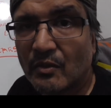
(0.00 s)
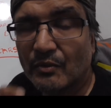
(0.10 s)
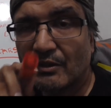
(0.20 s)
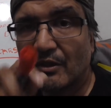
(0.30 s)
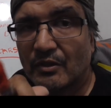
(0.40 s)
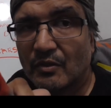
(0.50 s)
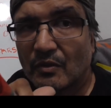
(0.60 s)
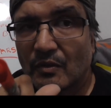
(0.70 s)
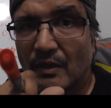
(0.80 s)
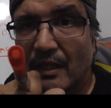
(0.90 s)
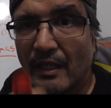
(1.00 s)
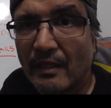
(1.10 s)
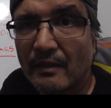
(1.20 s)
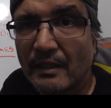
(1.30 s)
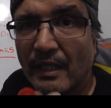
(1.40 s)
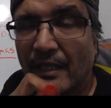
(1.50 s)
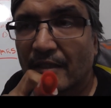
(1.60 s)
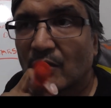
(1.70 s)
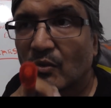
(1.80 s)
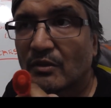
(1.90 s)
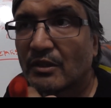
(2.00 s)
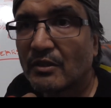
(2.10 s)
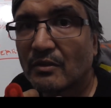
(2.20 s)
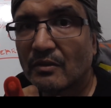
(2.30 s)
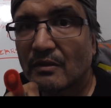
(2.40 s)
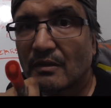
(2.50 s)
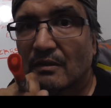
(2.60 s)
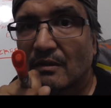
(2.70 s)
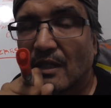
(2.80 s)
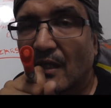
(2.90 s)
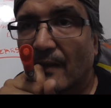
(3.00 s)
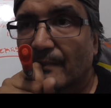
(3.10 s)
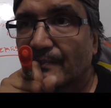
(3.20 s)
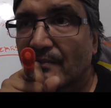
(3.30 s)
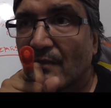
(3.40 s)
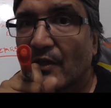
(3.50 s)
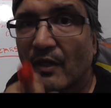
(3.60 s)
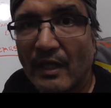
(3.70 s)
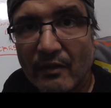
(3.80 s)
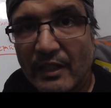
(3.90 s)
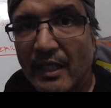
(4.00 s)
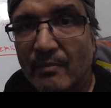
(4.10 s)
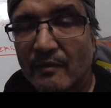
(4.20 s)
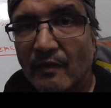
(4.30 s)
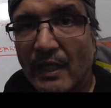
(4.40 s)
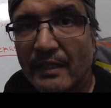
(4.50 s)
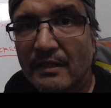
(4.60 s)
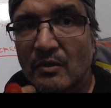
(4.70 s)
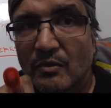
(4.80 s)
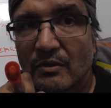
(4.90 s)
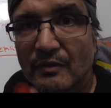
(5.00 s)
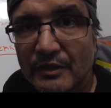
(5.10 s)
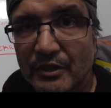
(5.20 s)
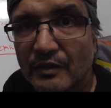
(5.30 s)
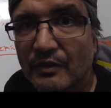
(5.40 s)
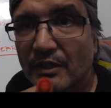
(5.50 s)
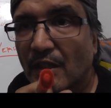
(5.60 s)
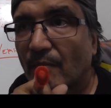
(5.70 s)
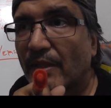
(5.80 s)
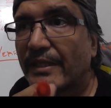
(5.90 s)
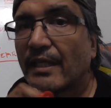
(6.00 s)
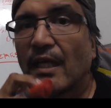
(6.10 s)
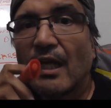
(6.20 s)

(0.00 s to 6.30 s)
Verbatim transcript: Talk to your health and talk to your um, your healthcare provider. Talk to your insurance company.